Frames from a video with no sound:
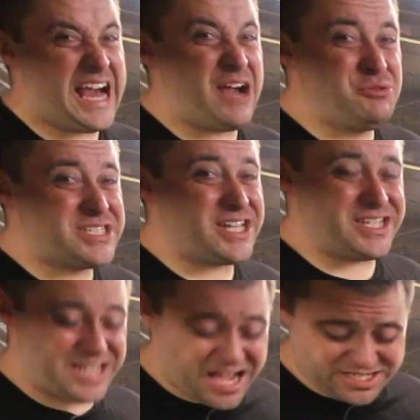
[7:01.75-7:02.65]
I would say
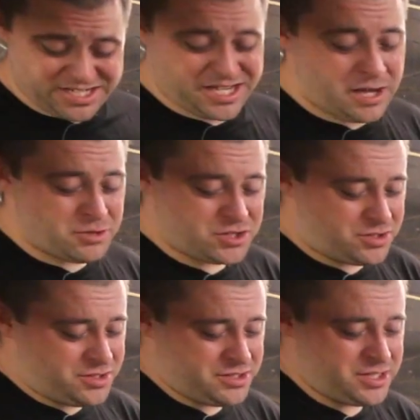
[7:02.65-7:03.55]
a toxic
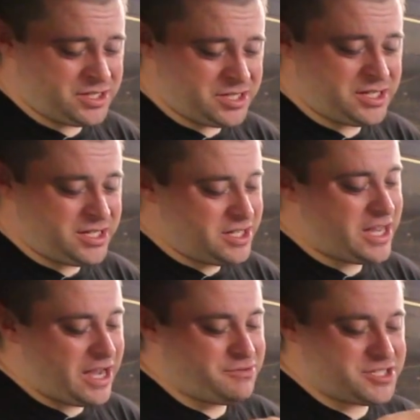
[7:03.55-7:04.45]
chemical.
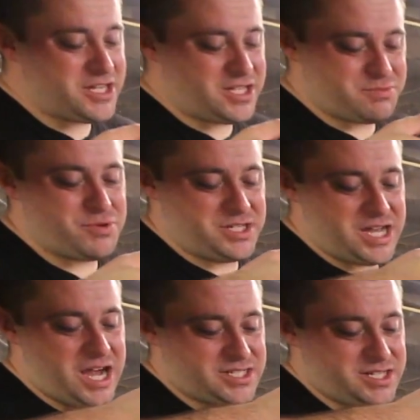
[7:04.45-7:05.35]
I would say it's pretty
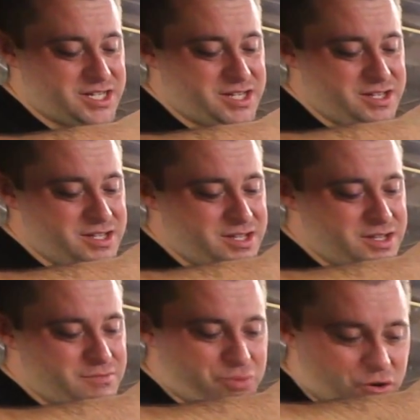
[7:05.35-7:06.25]
toxic.
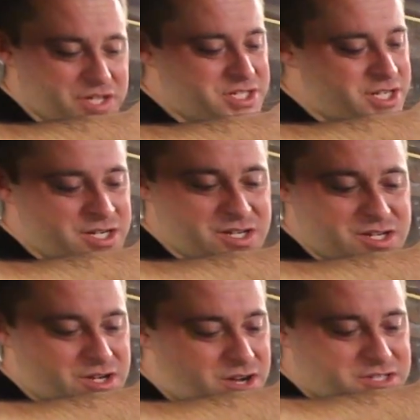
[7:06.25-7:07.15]
Poison
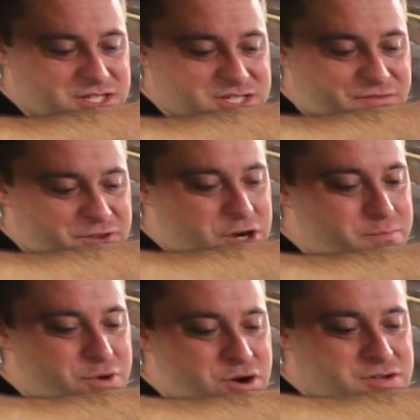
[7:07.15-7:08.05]
causes severe
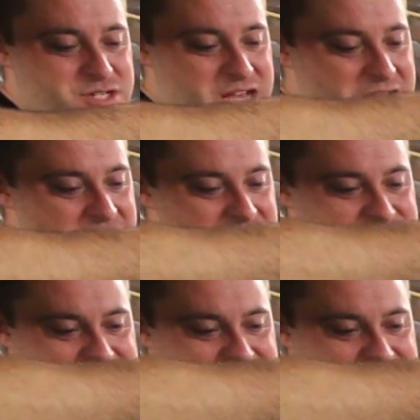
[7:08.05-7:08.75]
burns to eyes,